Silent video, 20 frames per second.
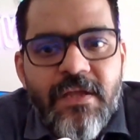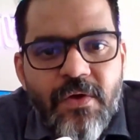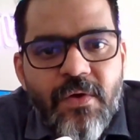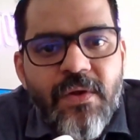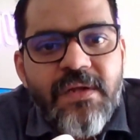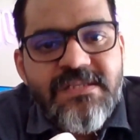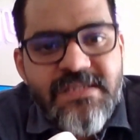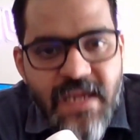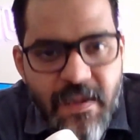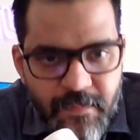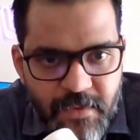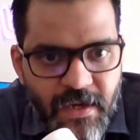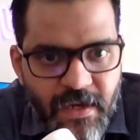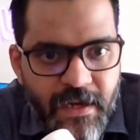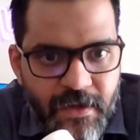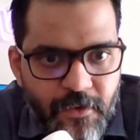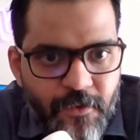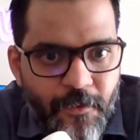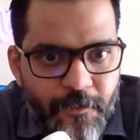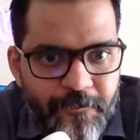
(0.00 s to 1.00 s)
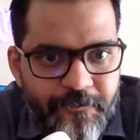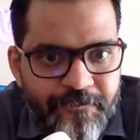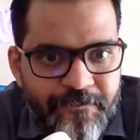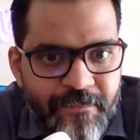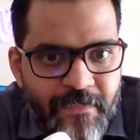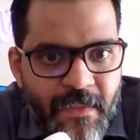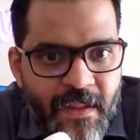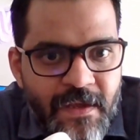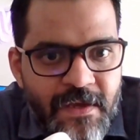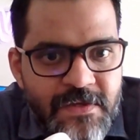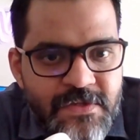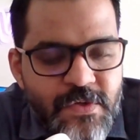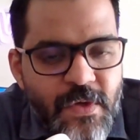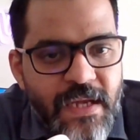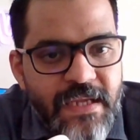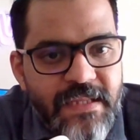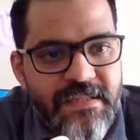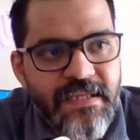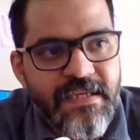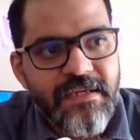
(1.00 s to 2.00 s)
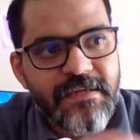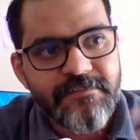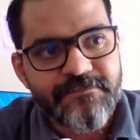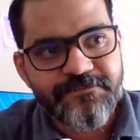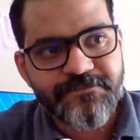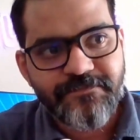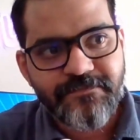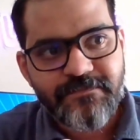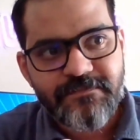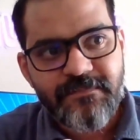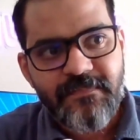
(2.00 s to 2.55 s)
you know it's time to let go so i think